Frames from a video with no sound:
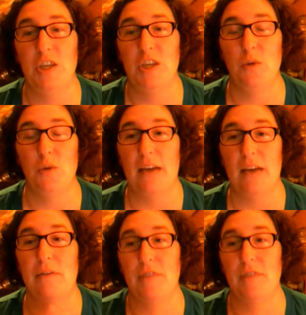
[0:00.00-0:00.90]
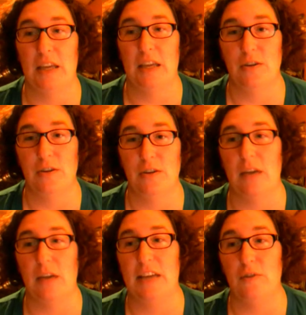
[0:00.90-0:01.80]
have everything at
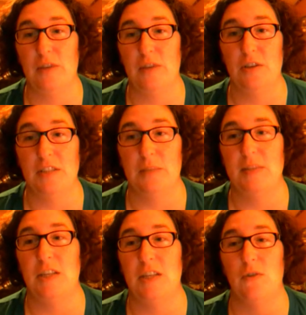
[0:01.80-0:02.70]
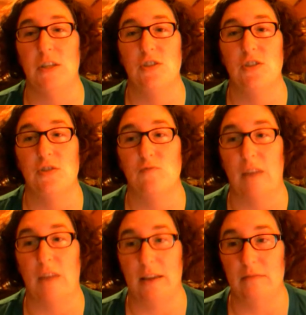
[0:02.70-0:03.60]
your fingertips and you can just write.
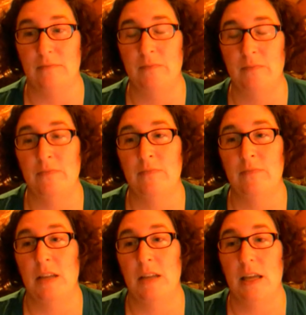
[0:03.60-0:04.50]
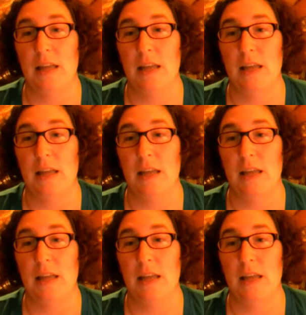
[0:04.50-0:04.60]
And then